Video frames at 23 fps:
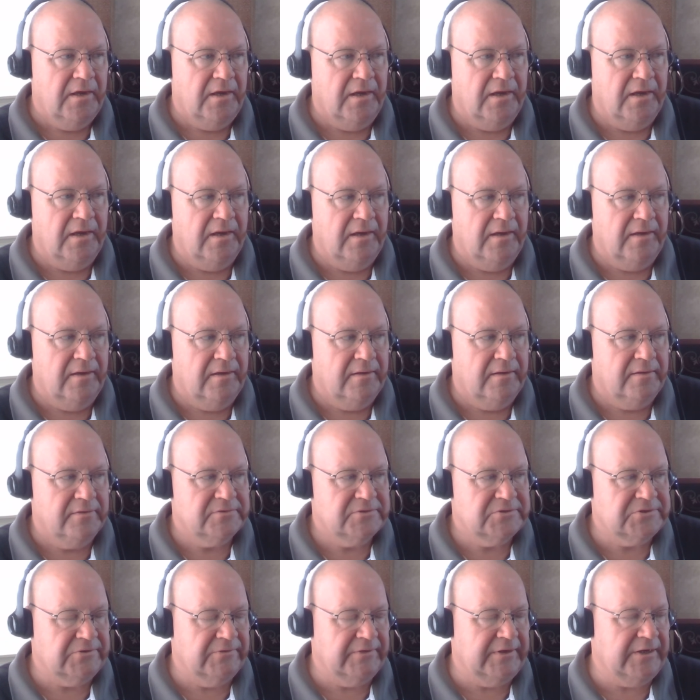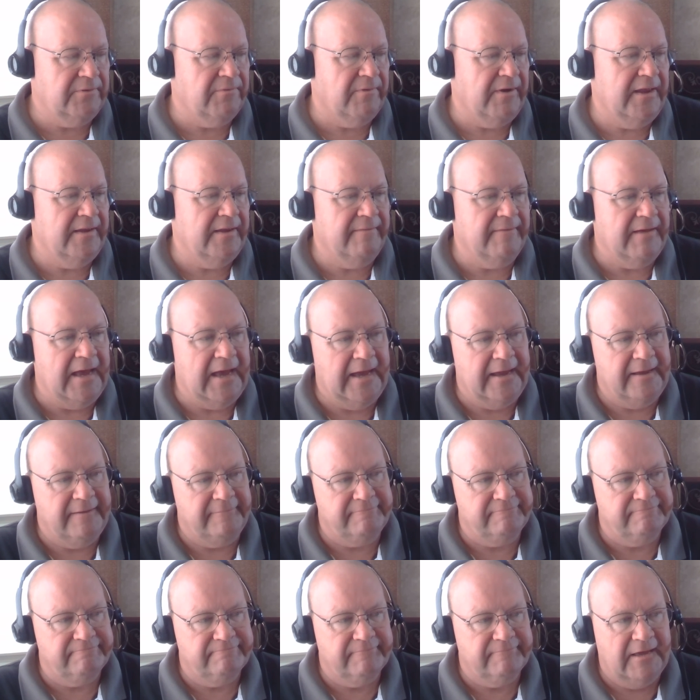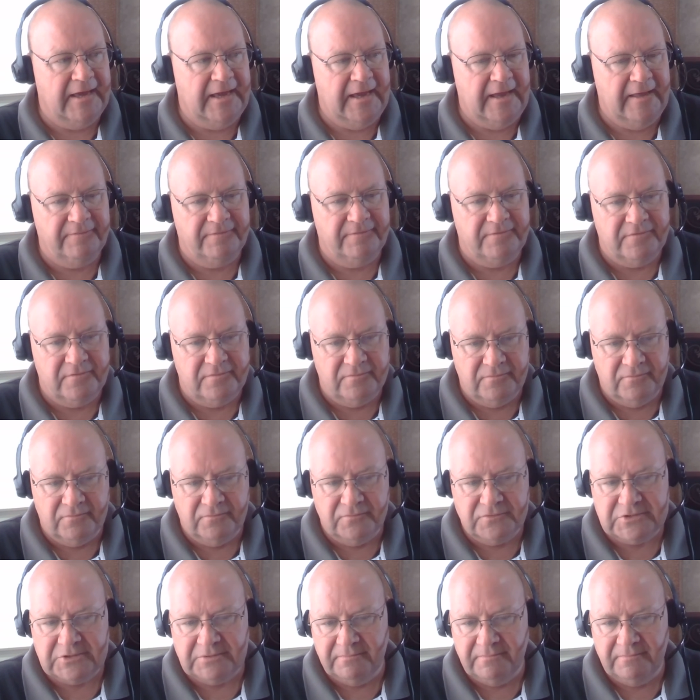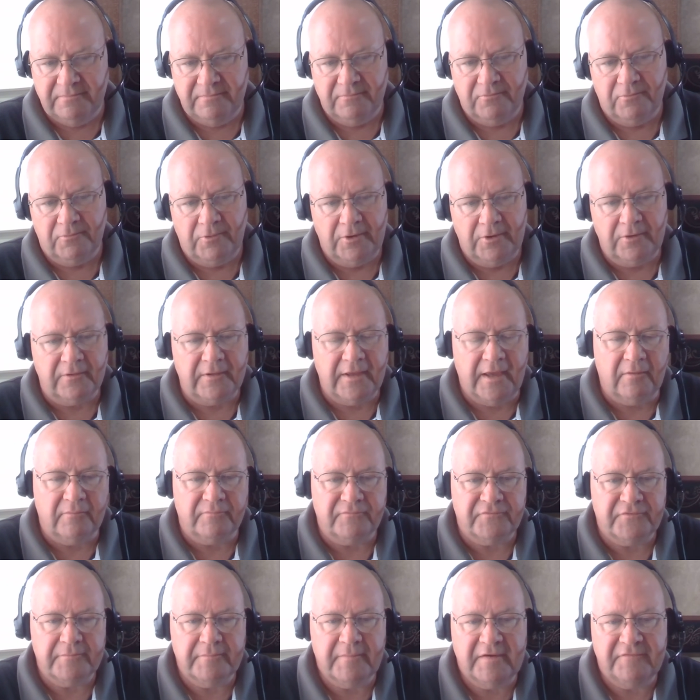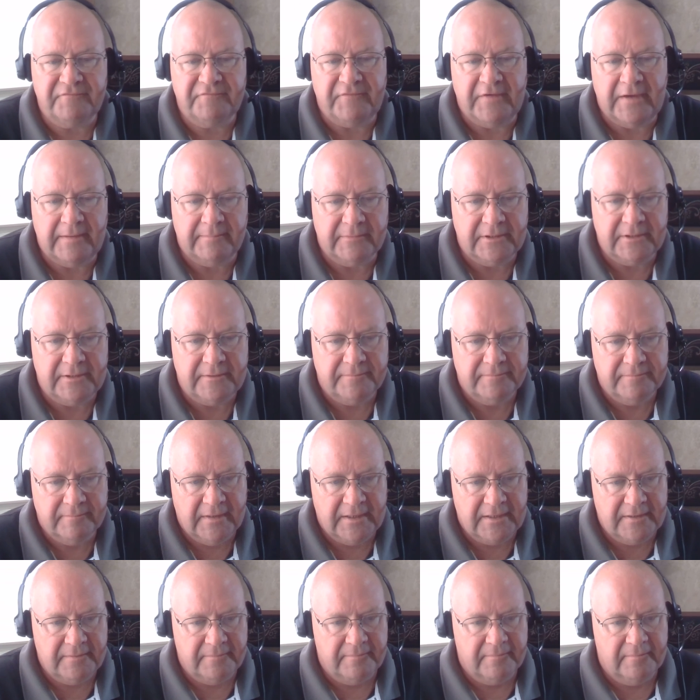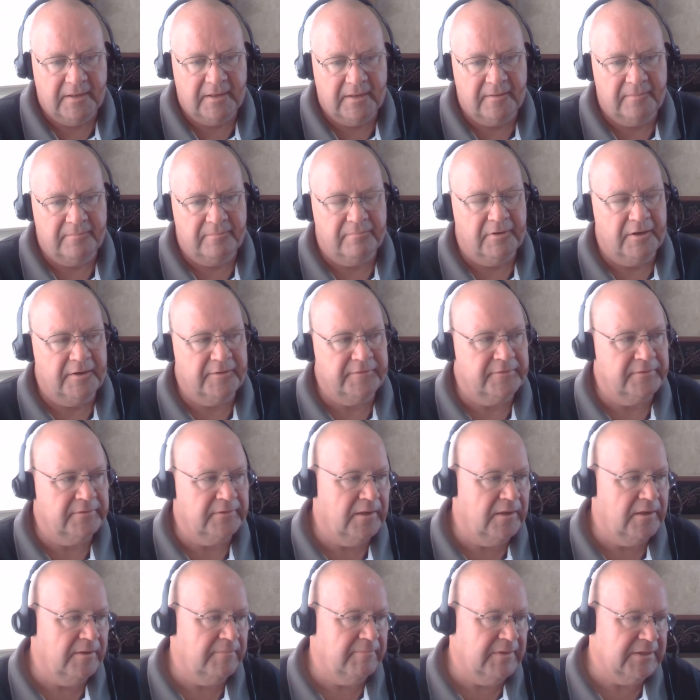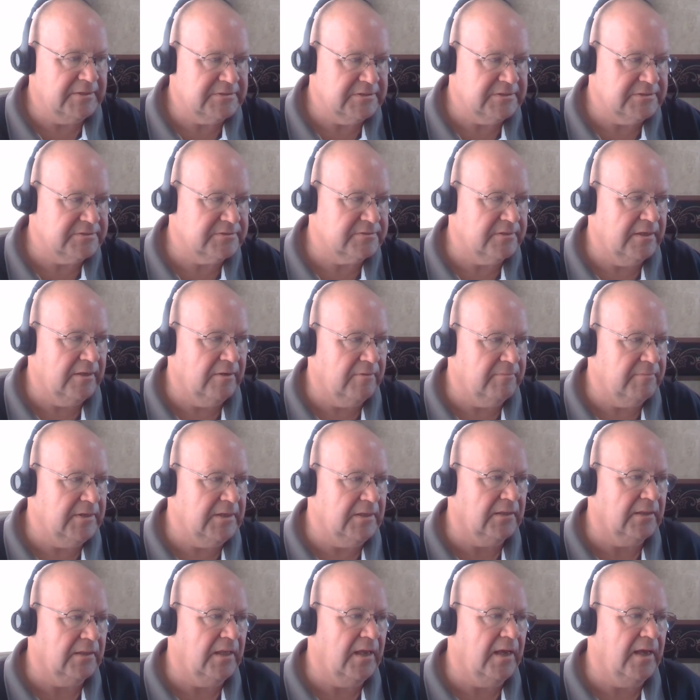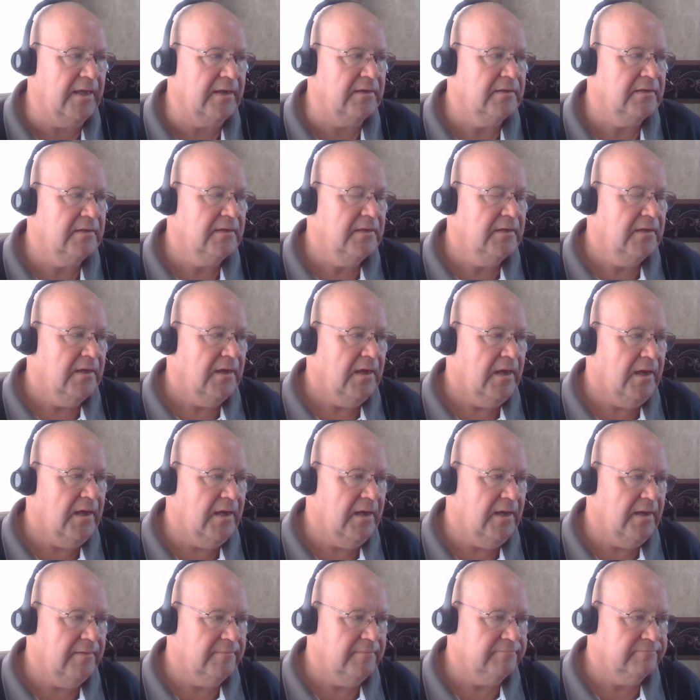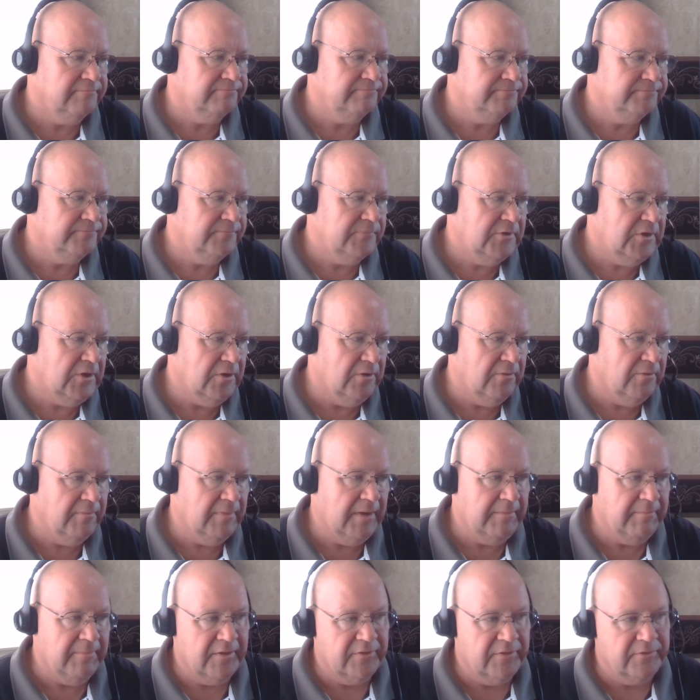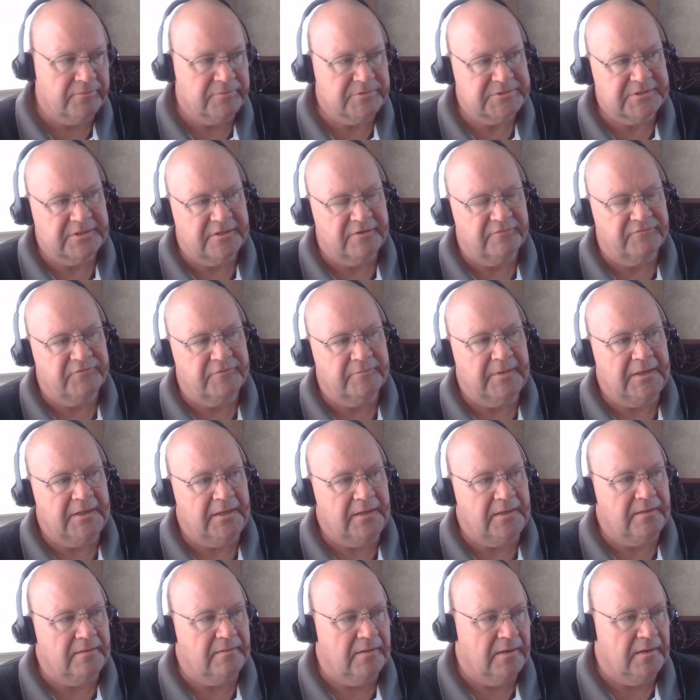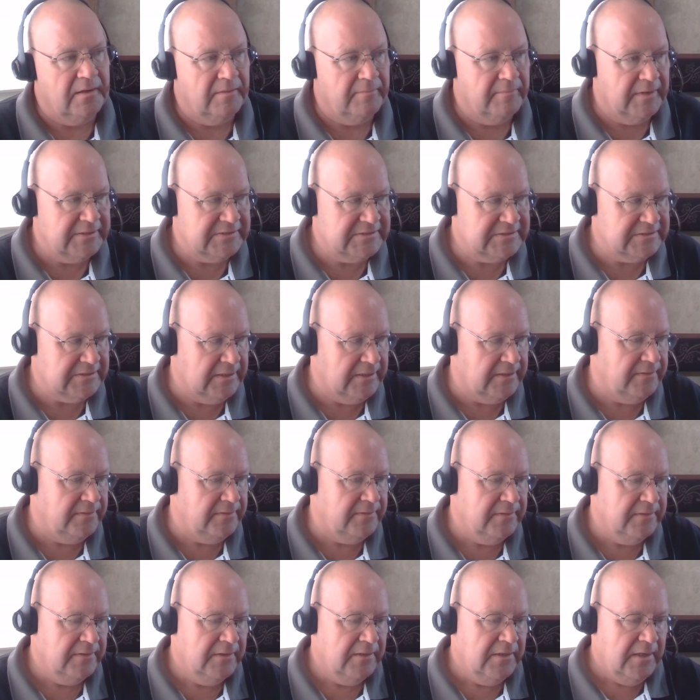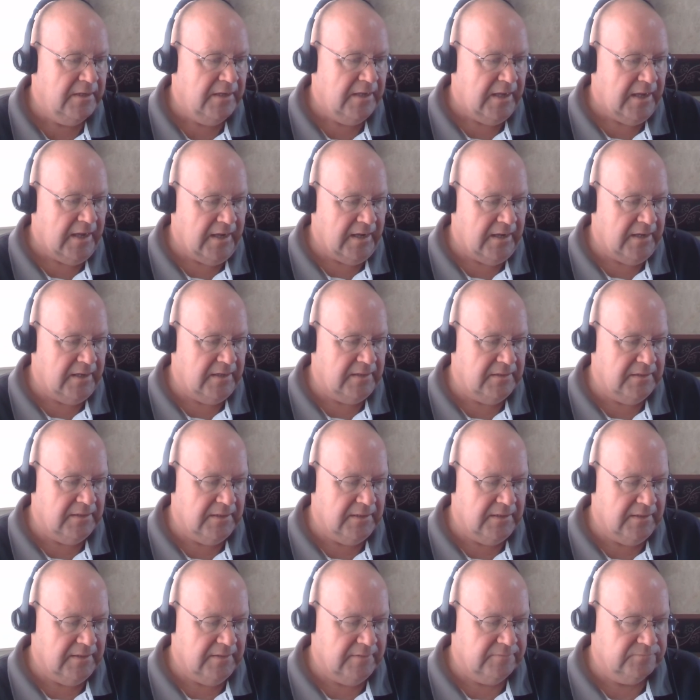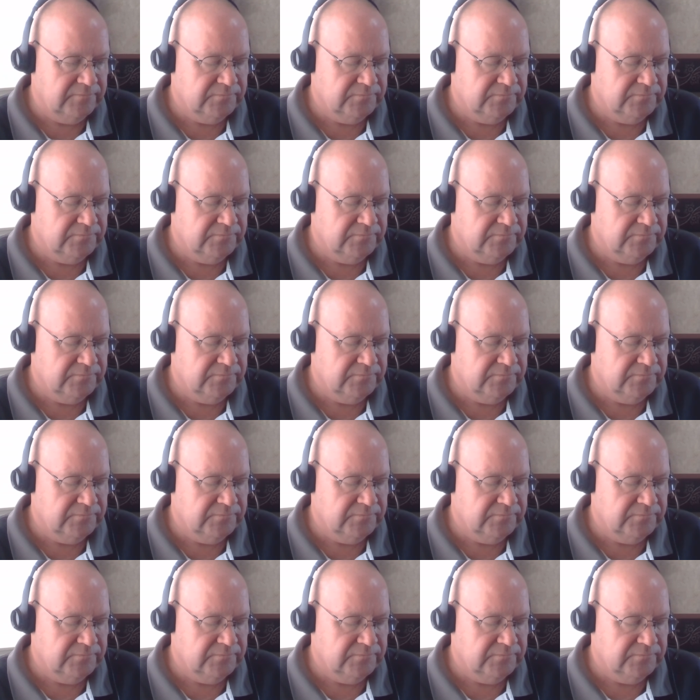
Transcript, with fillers: uh, so anyway, I I had some real help from my family. My my brother-in-law and my sister helped me a lot. Um, you know, my mother was there for me, uh, my son, and uh,